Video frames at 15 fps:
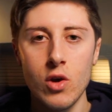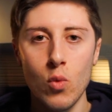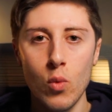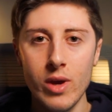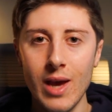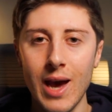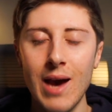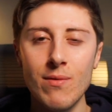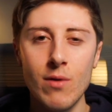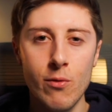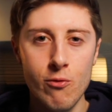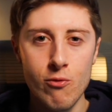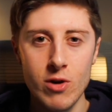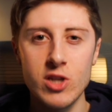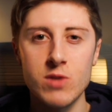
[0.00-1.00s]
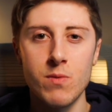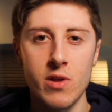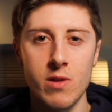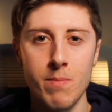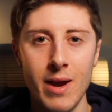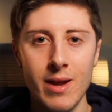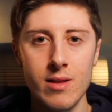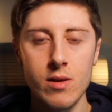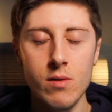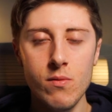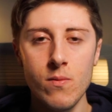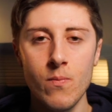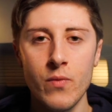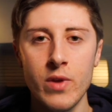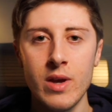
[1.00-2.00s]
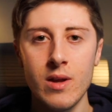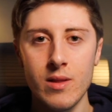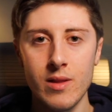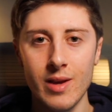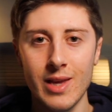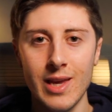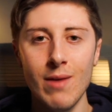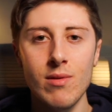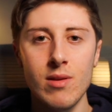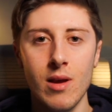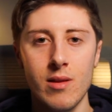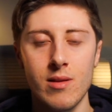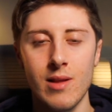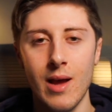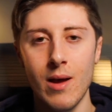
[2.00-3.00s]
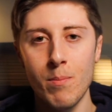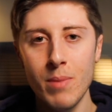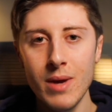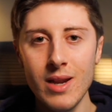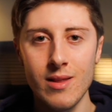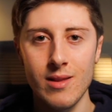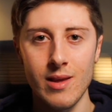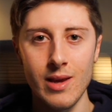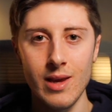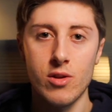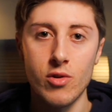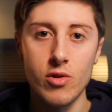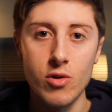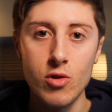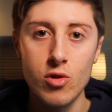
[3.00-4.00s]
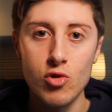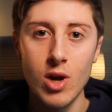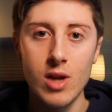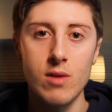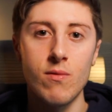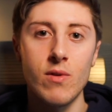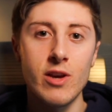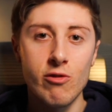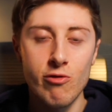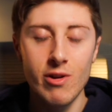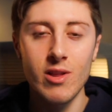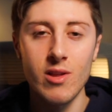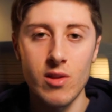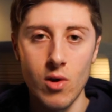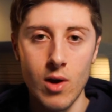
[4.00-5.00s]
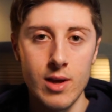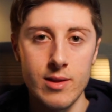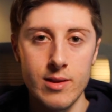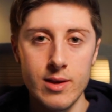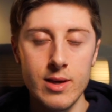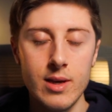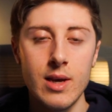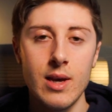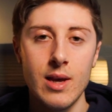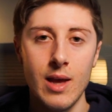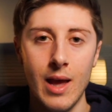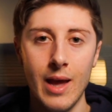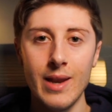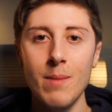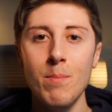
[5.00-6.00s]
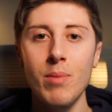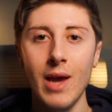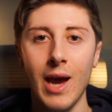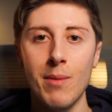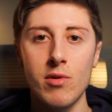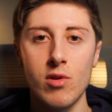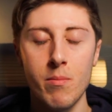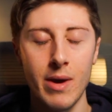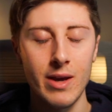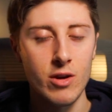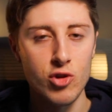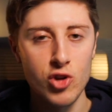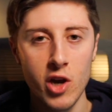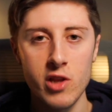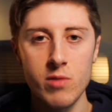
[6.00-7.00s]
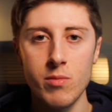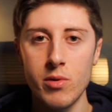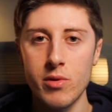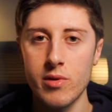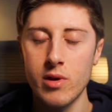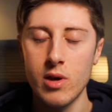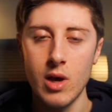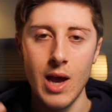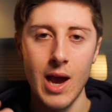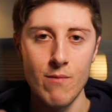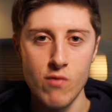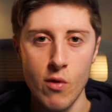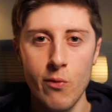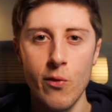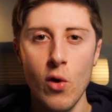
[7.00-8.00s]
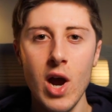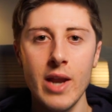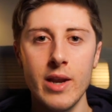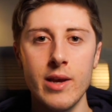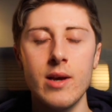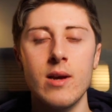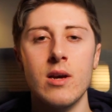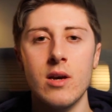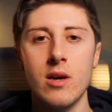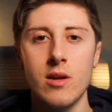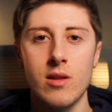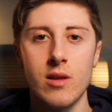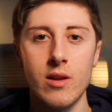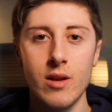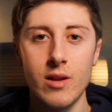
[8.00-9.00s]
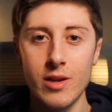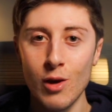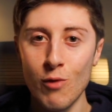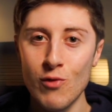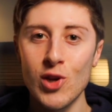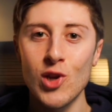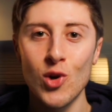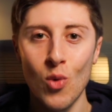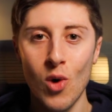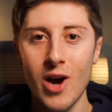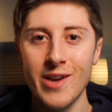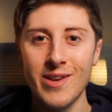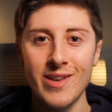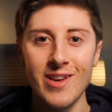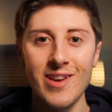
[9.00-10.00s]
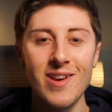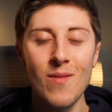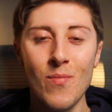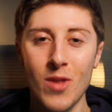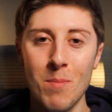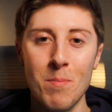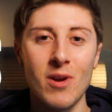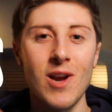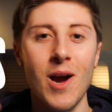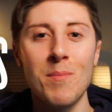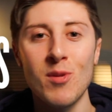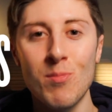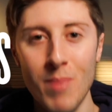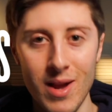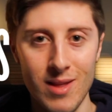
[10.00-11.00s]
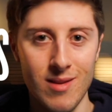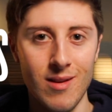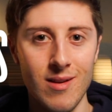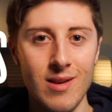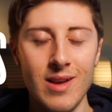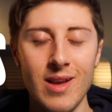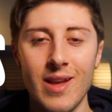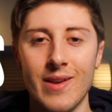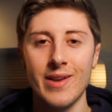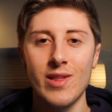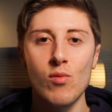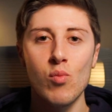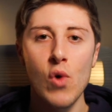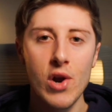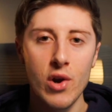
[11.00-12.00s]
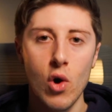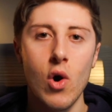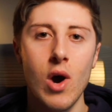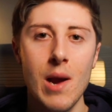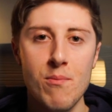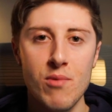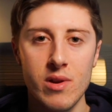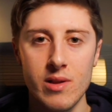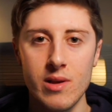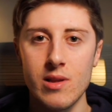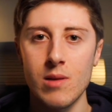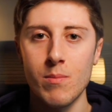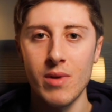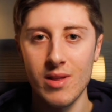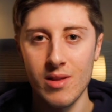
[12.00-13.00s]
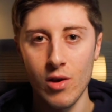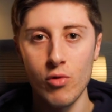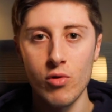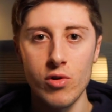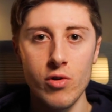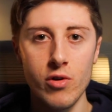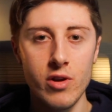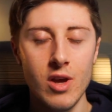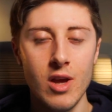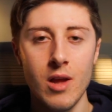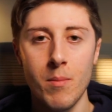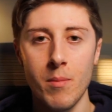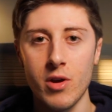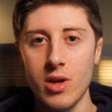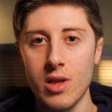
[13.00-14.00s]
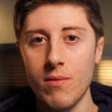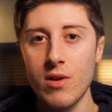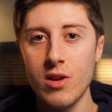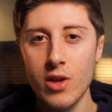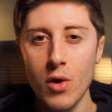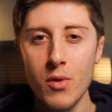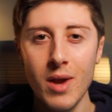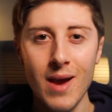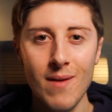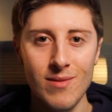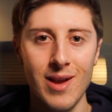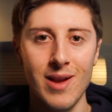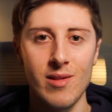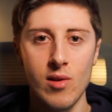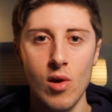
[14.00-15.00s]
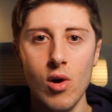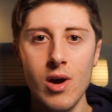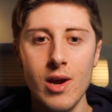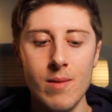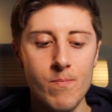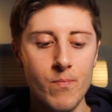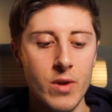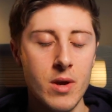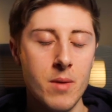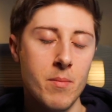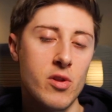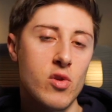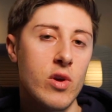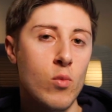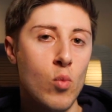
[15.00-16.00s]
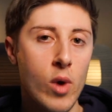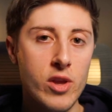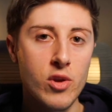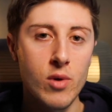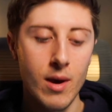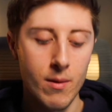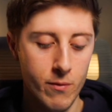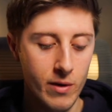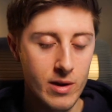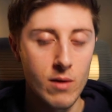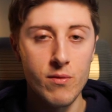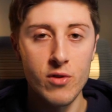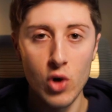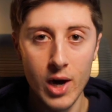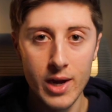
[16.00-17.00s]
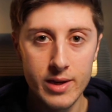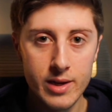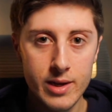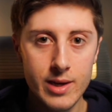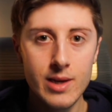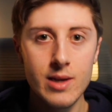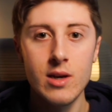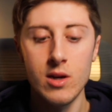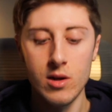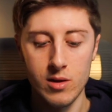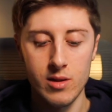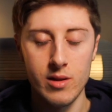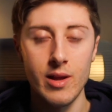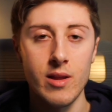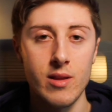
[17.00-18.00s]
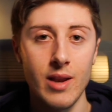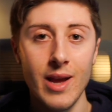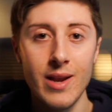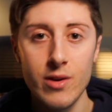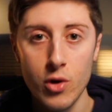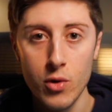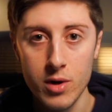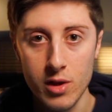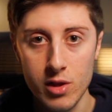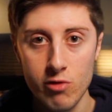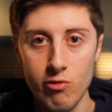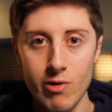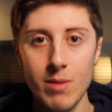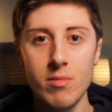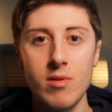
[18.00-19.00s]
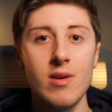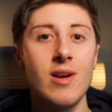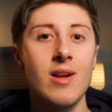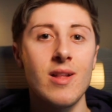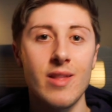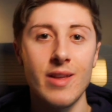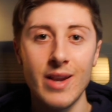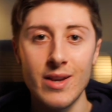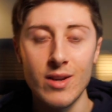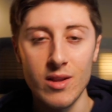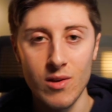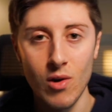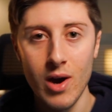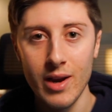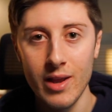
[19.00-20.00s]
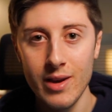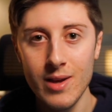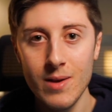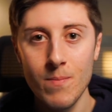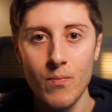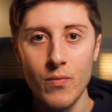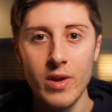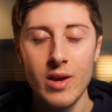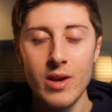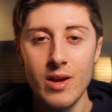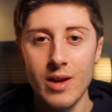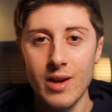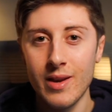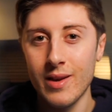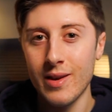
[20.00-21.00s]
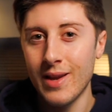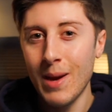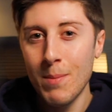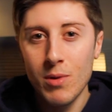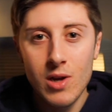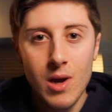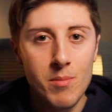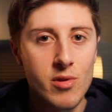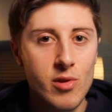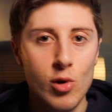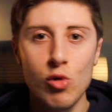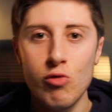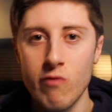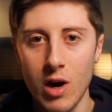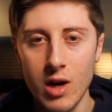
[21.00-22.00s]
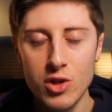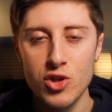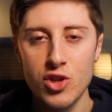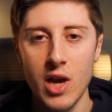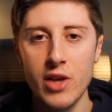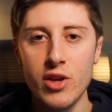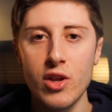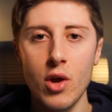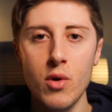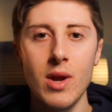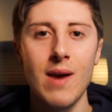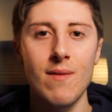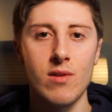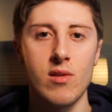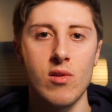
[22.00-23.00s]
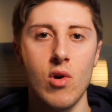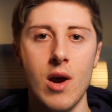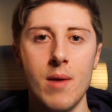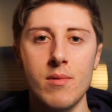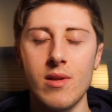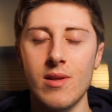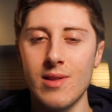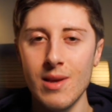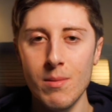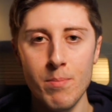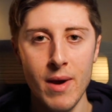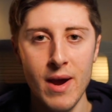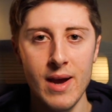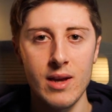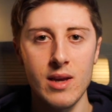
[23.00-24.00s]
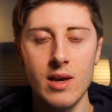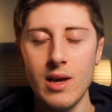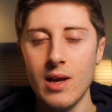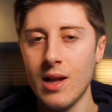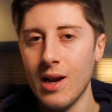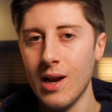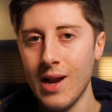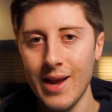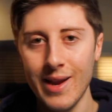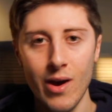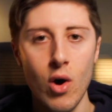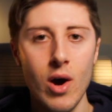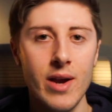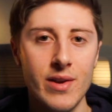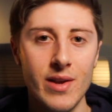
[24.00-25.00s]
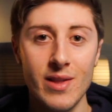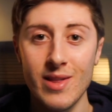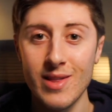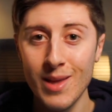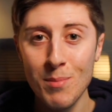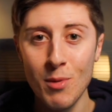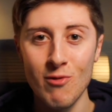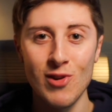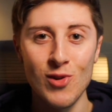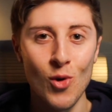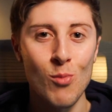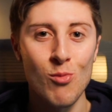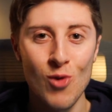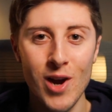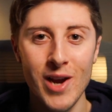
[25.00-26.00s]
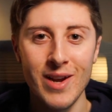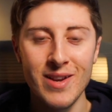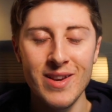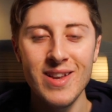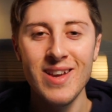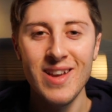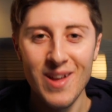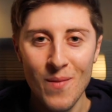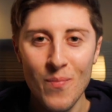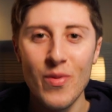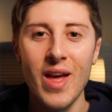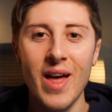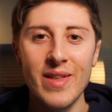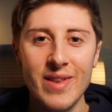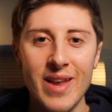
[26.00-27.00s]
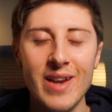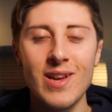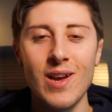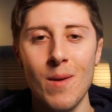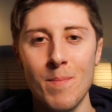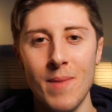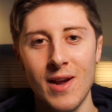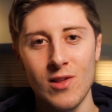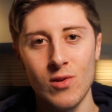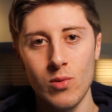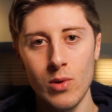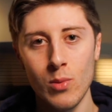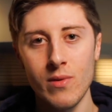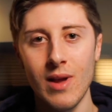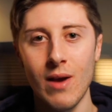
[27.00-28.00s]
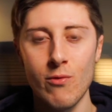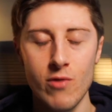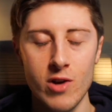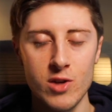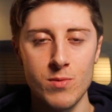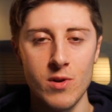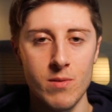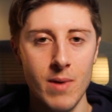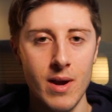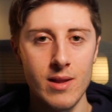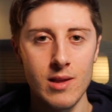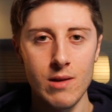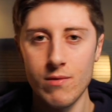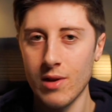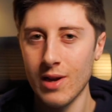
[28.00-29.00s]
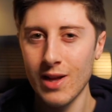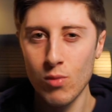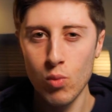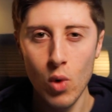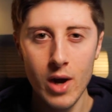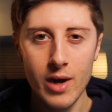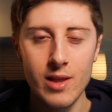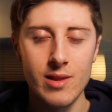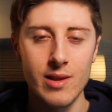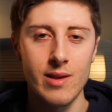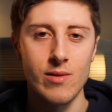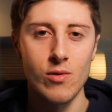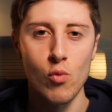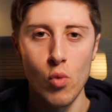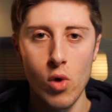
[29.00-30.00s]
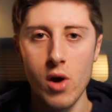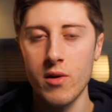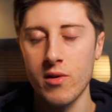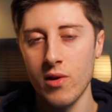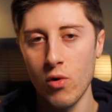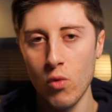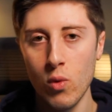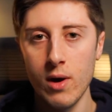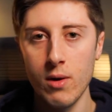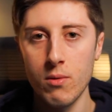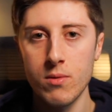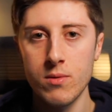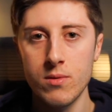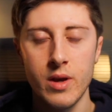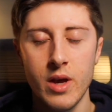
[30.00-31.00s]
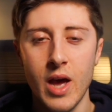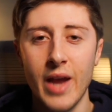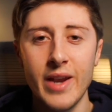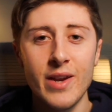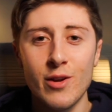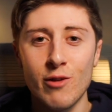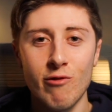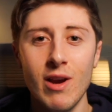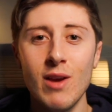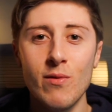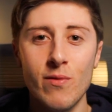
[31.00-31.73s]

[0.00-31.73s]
We have a fresh perspective that gives us that ability to constructively criticize it and then be able to make adjustments and refine it so that the original idea becomes better. This is why the hybrid system is so good, because if you don't have that time between when you think of the idea to then doing the script to then designing it, that becomes too rushed and you don't have the time to sit back, let that idea simmer in your brain and then come back to it with that fresh perspective. So that's why this system works so well. And then the great